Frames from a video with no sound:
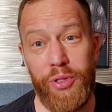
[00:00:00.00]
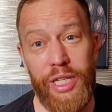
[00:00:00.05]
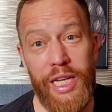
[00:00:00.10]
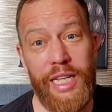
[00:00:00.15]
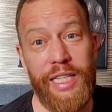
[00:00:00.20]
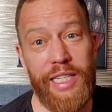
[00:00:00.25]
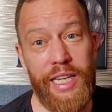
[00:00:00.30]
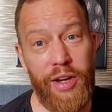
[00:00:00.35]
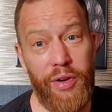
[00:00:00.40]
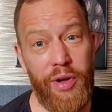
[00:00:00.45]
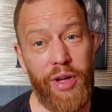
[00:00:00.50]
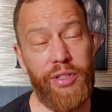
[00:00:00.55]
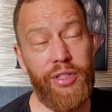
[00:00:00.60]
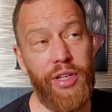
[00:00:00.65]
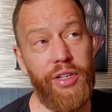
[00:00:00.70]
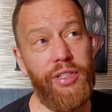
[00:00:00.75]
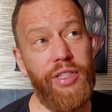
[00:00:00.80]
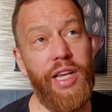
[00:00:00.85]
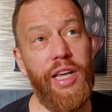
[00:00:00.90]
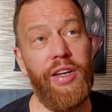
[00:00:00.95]
detail as
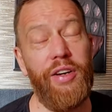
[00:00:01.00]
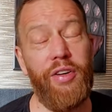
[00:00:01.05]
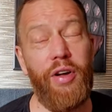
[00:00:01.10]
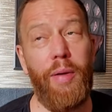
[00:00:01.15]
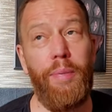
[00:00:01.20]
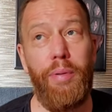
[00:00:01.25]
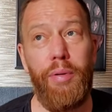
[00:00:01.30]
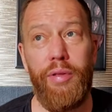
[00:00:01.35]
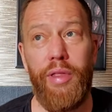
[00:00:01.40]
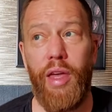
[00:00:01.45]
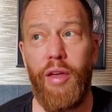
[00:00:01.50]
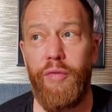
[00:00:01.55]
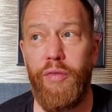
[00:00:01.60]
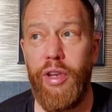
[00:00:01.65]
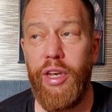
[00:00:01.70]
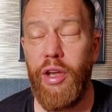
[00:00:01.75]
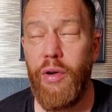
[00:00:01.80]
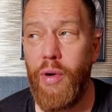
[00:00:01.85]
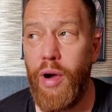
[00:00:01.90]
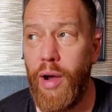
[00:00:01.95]
I said and I'll put that
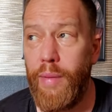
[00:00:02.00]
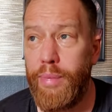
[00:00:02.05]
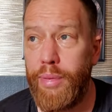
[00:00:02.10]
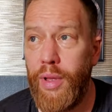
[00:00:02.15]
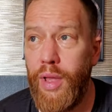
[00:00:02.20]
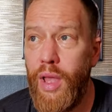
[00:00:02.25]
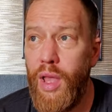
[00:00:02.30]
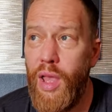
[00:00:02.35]
video up